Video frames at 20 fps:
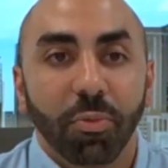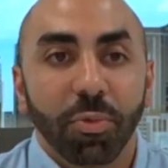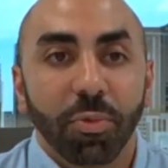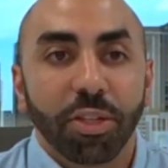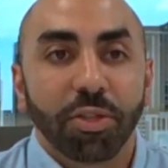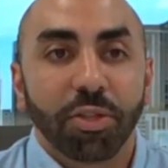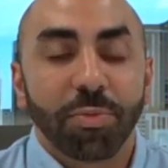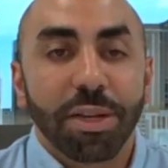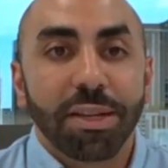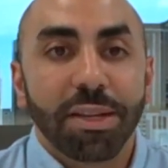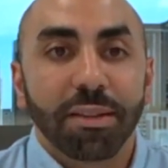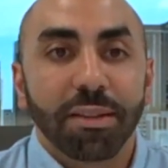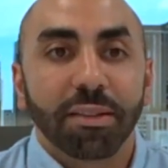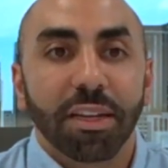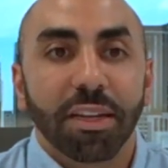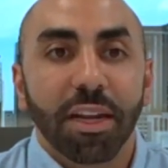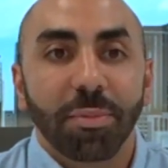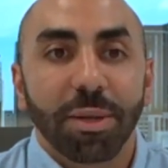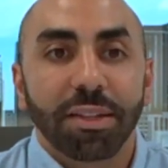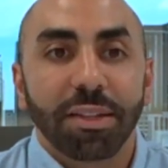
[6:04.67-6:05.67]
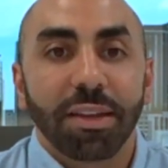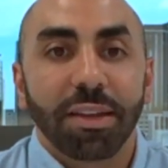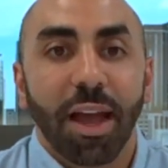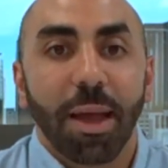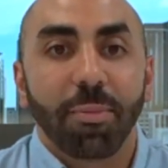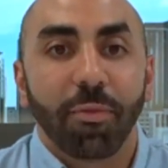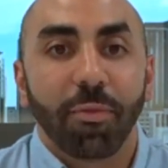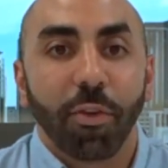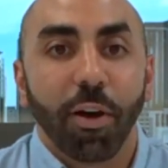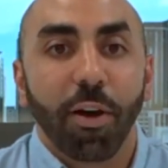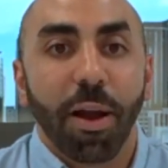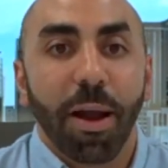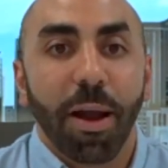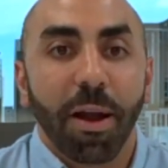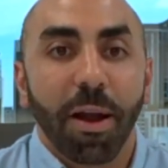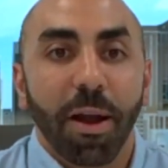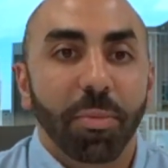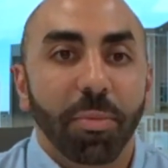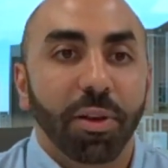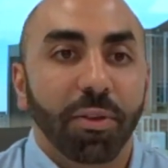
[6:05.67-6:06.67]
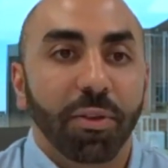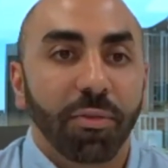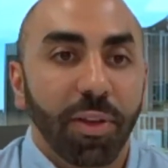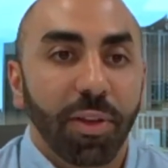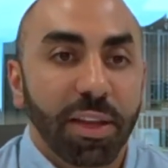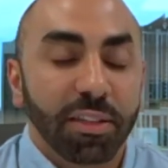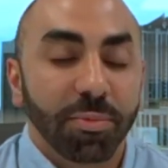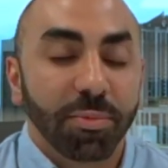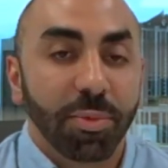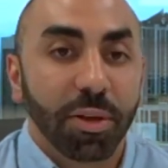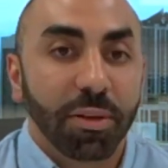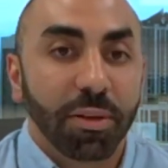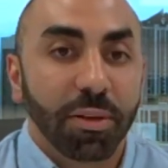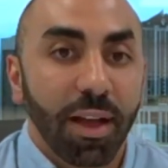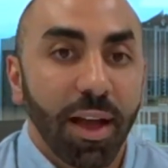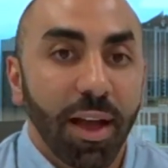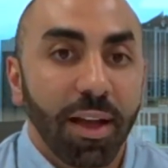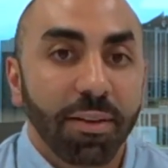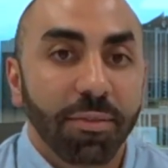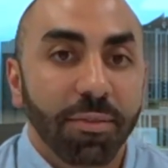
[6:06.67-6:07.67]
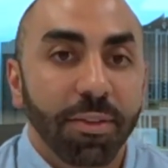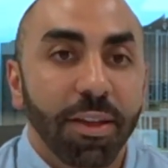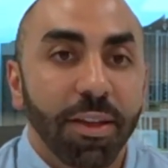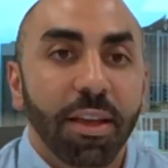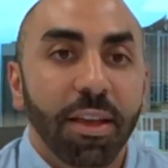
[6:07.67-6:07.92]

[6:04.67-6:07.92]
which means it's going to be time for our Arabic Facebook Live.